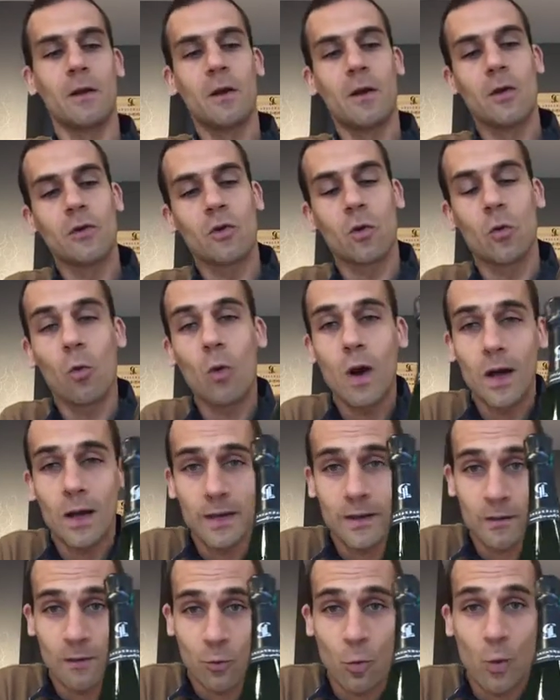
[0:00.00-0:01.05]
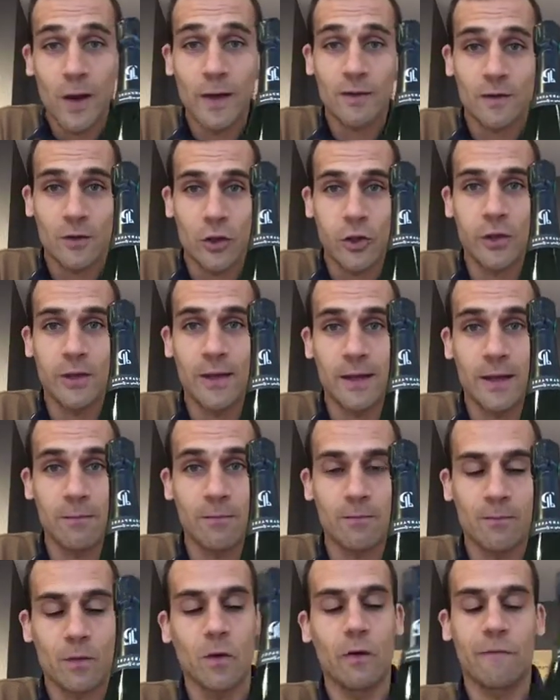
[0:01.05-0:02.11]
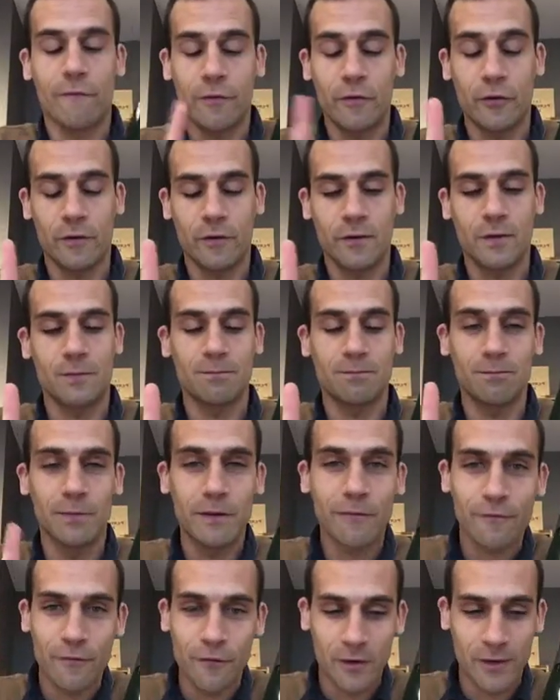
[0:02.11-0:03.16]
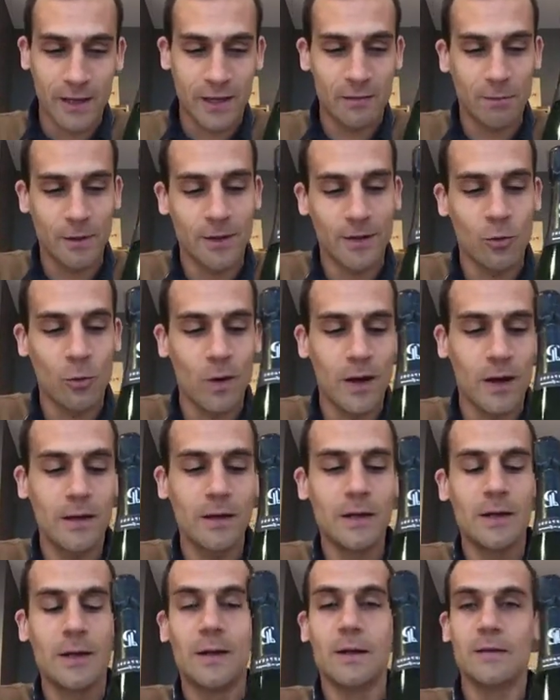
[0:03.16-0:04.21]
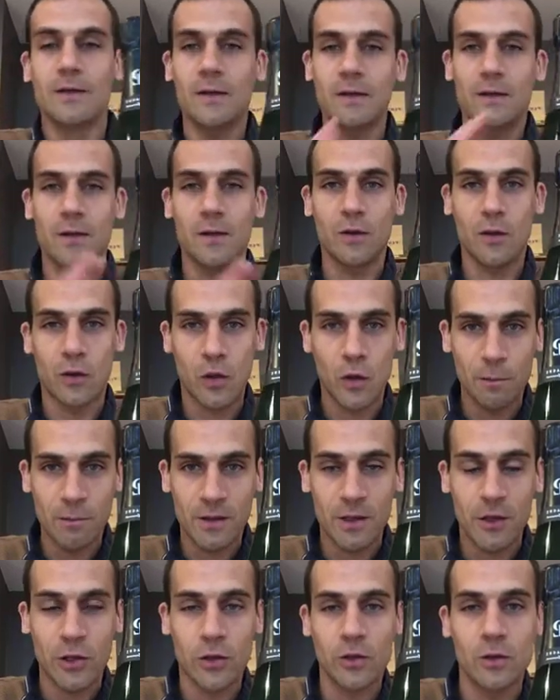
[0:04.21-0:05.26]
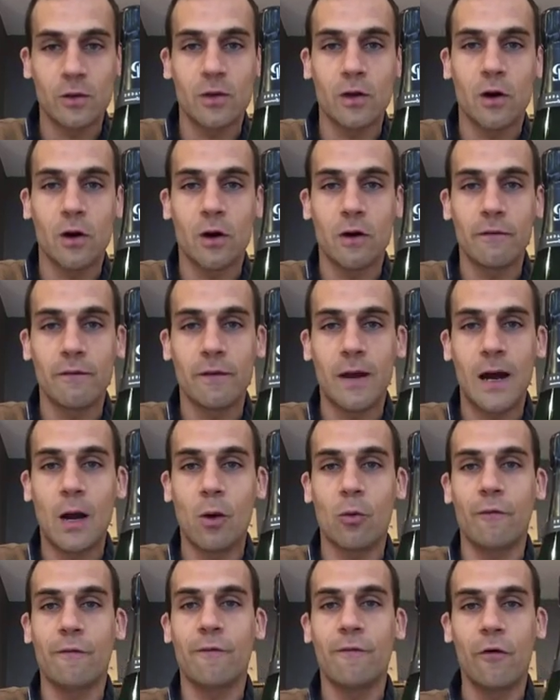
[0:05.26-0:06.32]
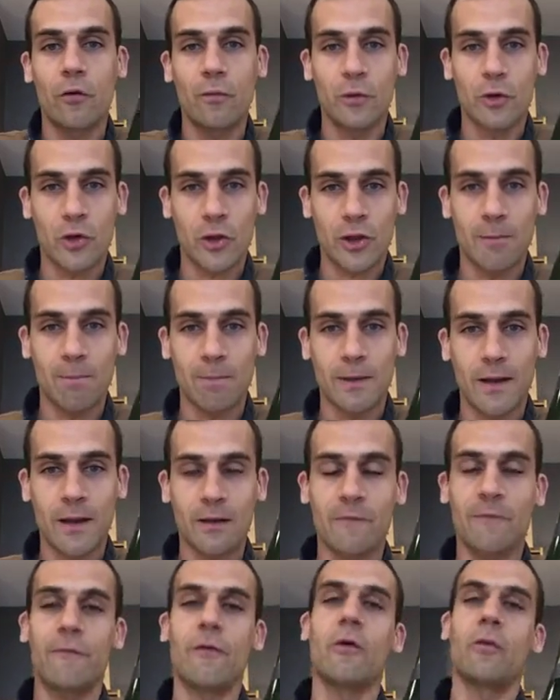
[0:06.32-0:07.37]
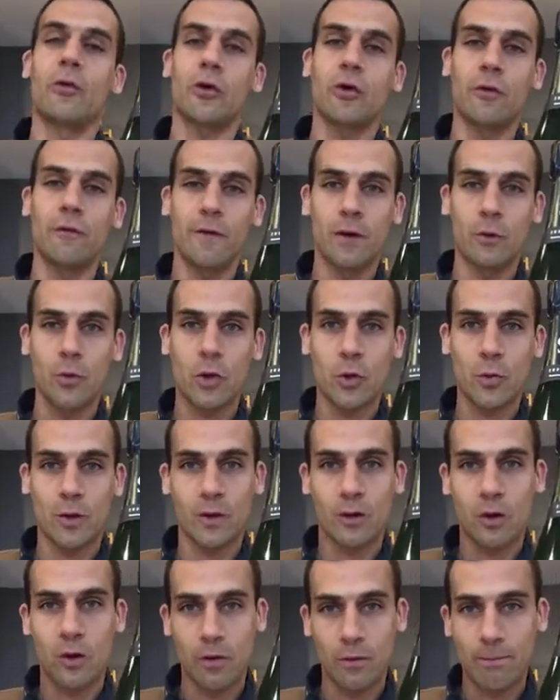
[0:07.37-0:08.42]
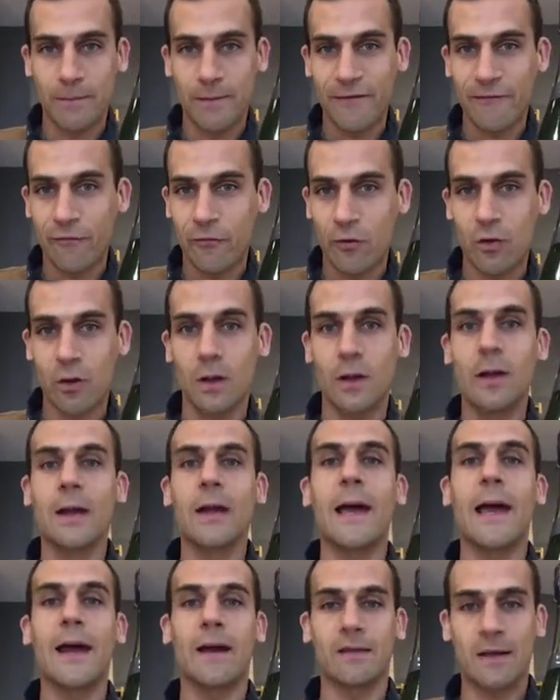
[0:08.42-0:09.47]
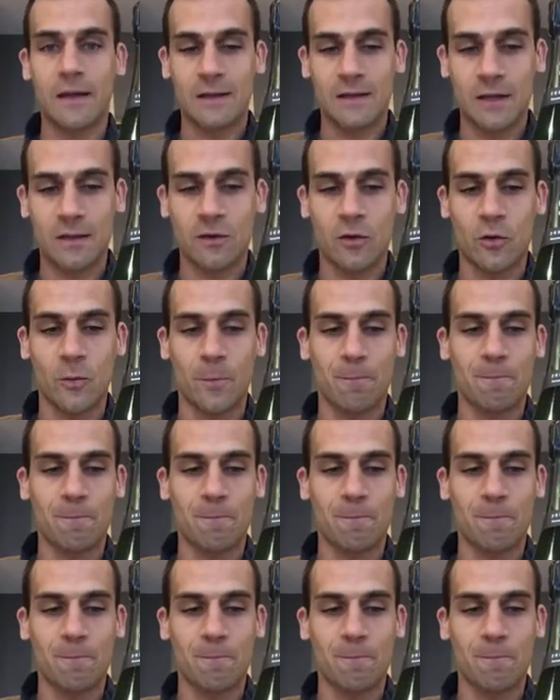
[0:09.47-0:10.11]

So why such name? So first, before explaining why, this is a substitute of our former champagne, former cuvée, which was called before Exaltation.